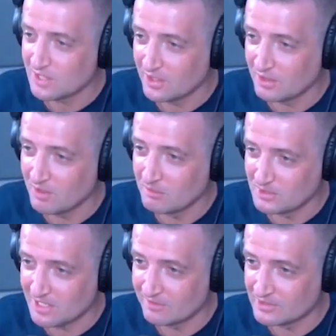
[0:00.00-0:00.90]
tell them I'm a
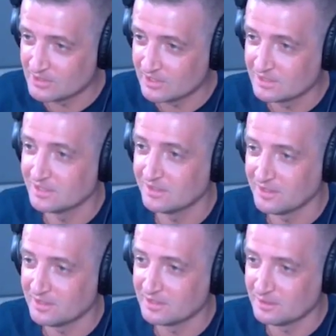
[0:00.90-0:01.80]
sovereign citizen and
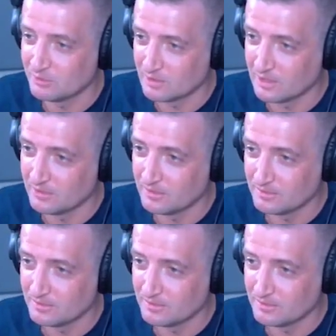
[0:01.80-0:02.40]
then they'll leave you alone?